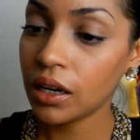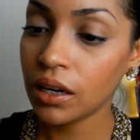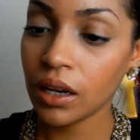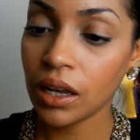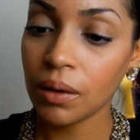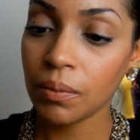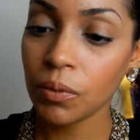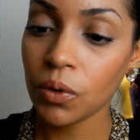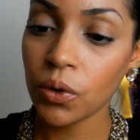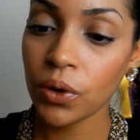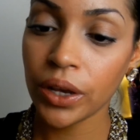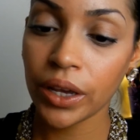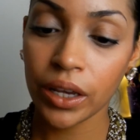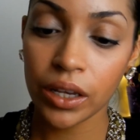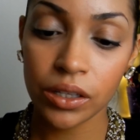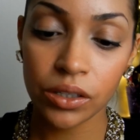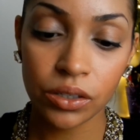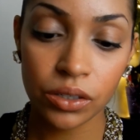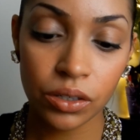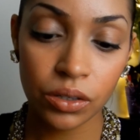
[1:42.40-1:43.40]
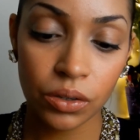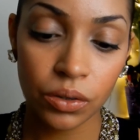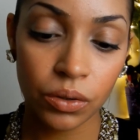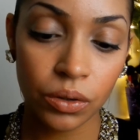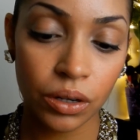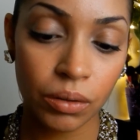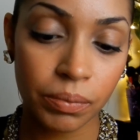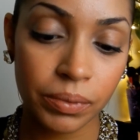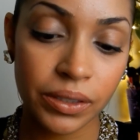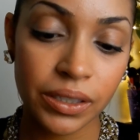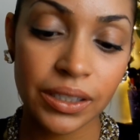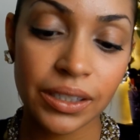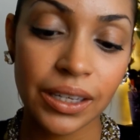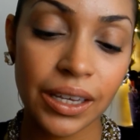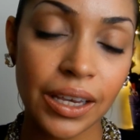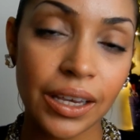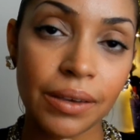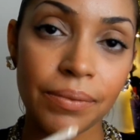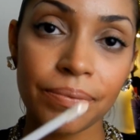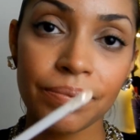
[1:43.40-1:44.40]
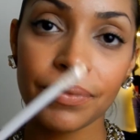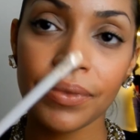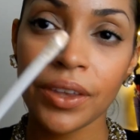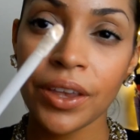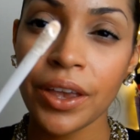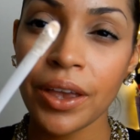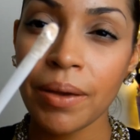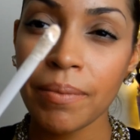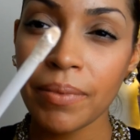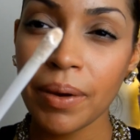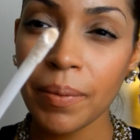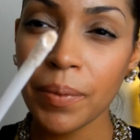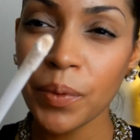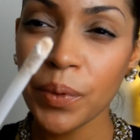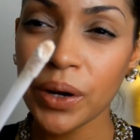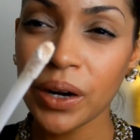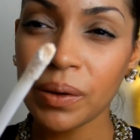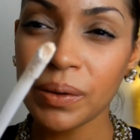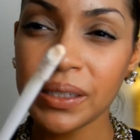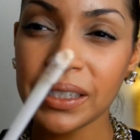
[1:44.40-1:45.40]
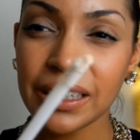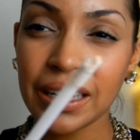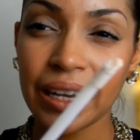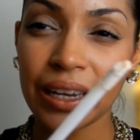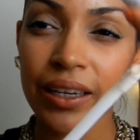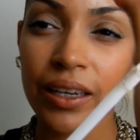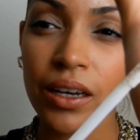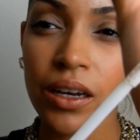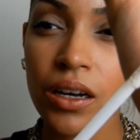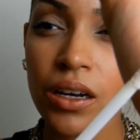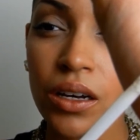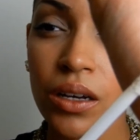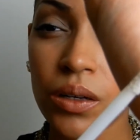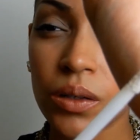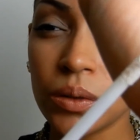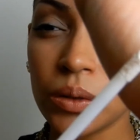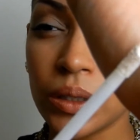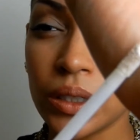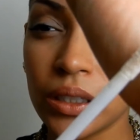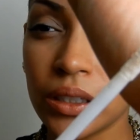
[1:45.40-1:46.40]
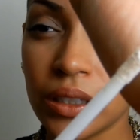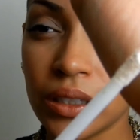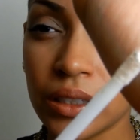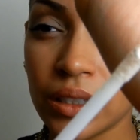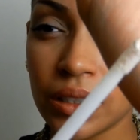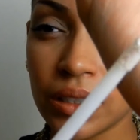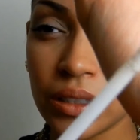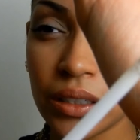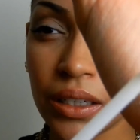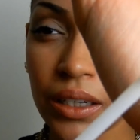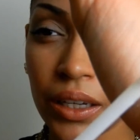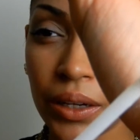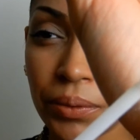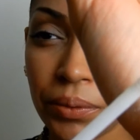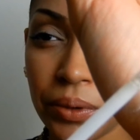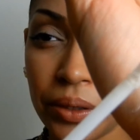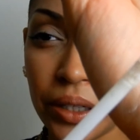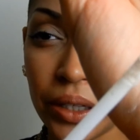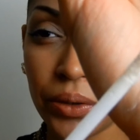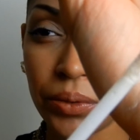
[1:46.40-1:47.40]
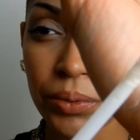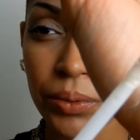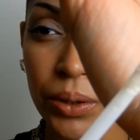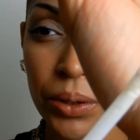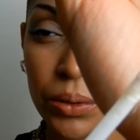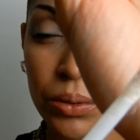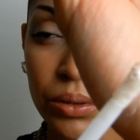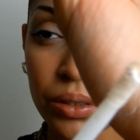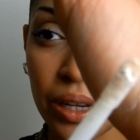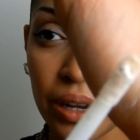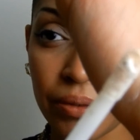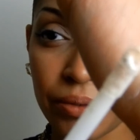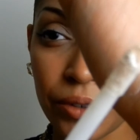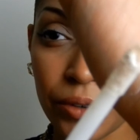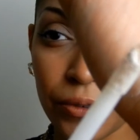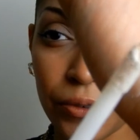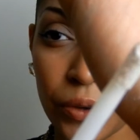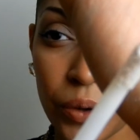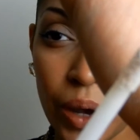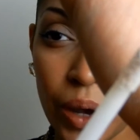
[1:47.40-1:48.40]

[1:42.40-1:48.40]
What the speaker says: I'm going to see. Remember when I was like, oh, this is going to get really gross after a few